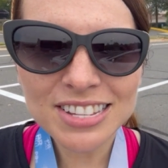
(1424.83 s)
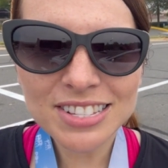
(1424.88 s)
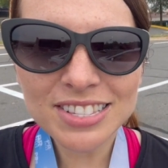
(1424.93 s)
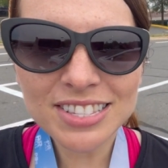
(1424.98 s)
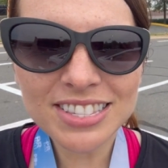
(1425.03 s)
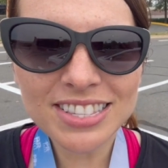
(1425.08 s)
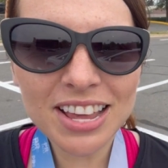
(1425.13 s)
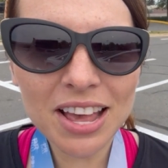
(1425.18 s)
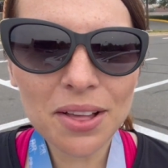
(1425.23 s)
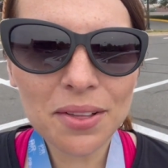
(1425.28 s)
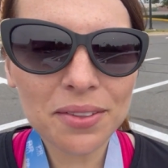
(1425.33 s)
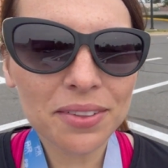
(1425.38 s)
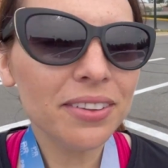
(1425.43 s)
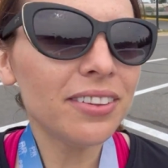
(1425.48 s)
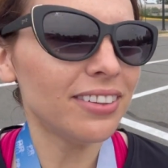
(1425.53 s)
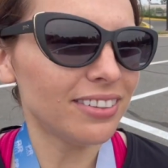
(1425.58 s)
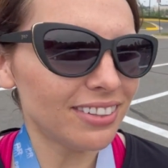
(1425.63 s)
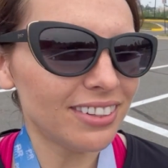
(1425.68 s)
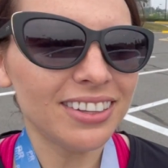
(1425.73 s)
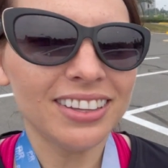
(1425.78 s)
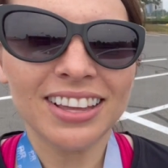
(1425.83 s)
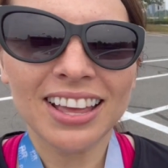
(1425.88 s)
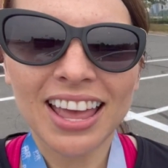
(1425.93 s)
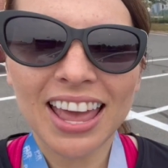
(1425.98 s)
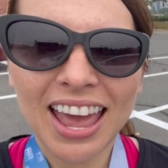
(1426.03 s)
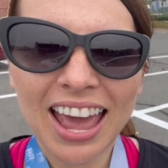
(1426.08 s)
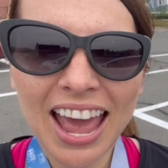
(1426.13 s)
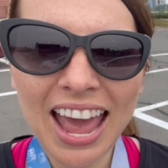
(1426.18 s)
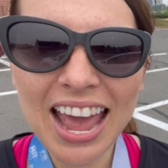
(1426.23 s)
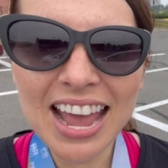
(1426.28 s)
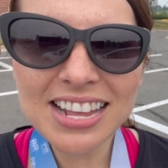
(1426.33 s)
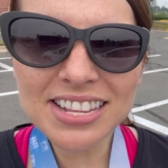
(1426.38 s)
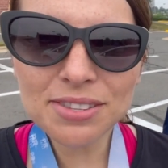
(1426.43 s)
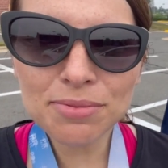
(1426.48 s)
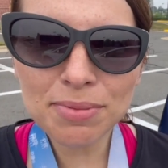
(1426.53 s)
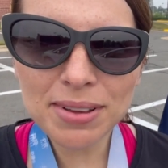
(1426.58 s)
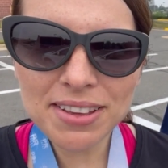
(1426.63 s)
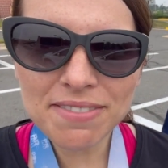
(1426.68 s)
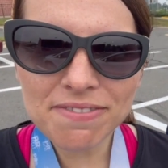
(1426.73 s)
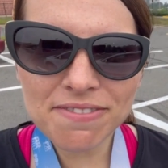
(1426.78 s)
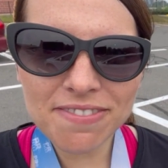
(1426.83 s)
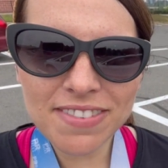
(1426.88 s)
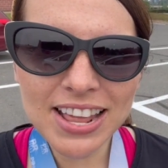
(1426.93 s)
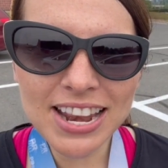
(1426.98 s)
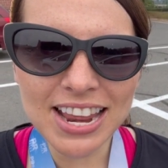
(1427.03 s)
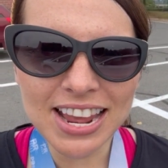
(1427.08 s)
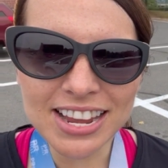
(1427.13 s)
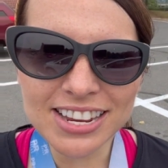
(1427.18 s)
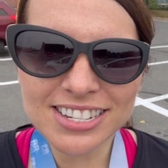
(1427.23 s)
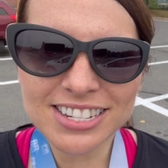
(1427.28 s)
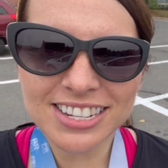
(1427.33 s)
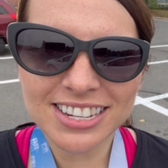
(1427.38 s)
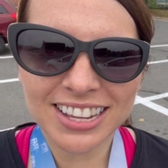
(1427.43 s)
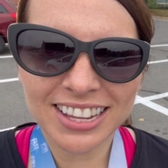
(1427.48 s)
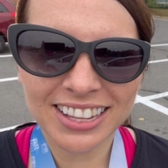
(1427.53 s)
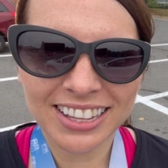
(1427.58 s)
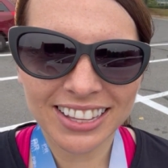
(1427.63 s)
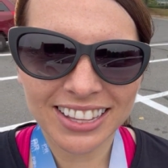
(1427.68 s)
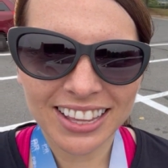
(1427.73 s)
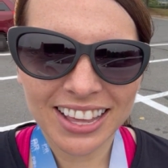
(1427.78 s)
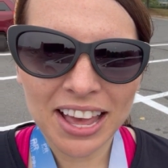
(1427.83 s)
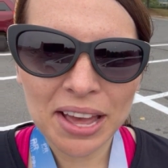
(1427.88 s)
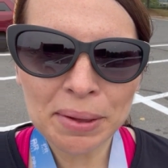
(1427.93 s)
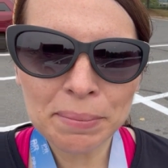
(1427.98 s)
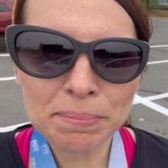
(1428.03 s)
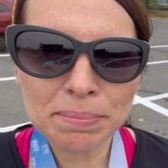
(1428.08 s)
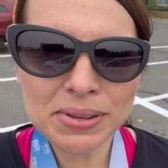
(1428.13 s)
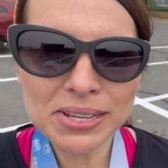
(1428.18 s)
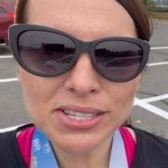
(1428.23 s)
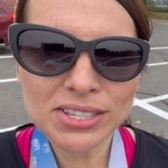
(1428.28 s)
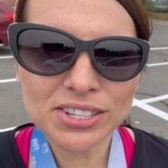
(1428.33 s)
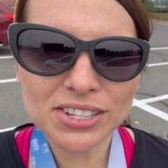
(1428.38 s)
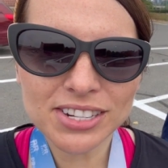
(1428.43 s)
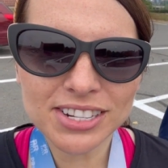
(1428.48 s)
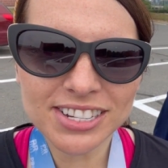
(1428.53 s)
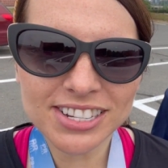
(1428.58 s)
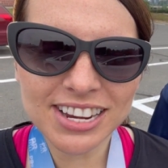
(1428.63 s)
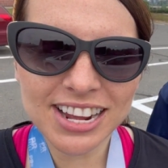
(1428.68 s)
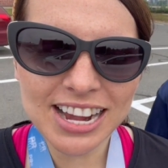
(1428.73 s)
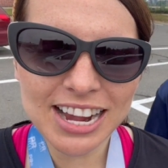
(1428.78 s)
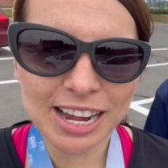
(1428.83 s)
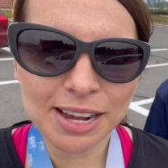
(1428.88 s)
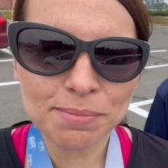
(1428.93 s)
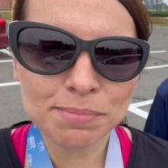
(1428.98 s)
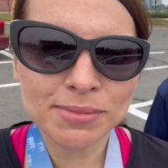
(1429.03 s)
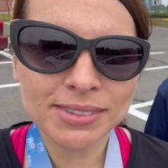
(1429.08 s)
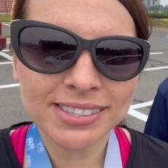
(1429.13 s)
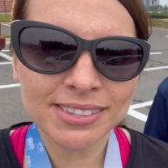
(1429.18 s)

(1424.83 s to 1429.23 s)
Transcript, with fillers: So, as we finished, Mr. James